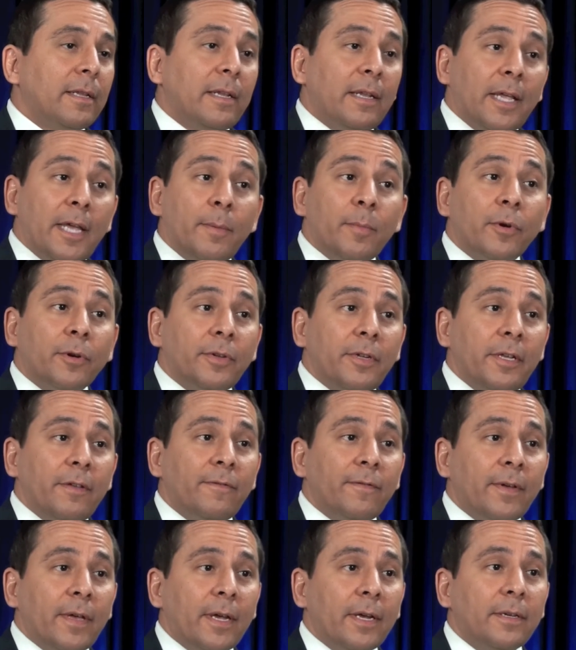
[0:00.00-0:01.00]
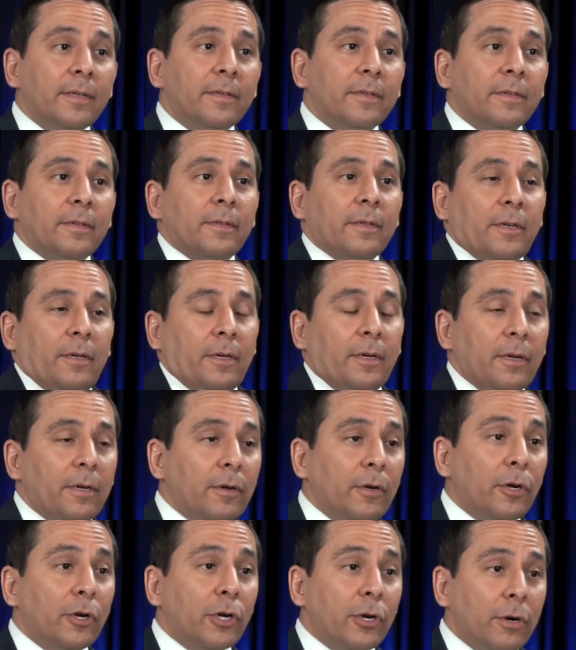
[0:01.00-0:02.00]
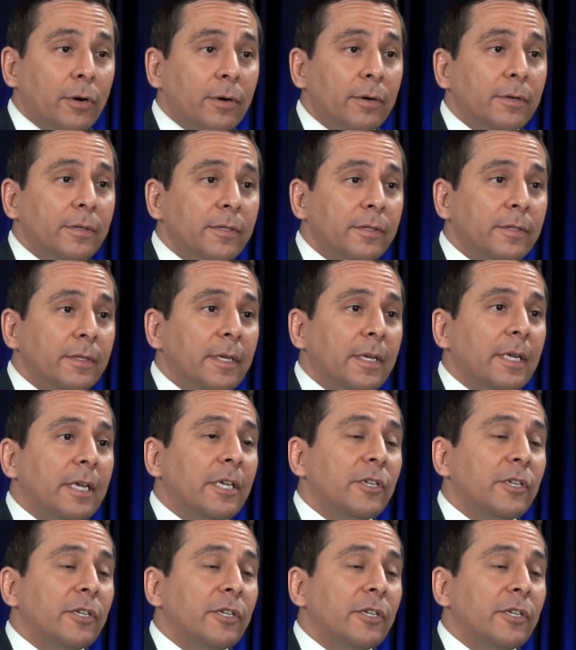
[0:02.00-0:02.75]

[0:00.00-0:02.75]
claim or defect occurs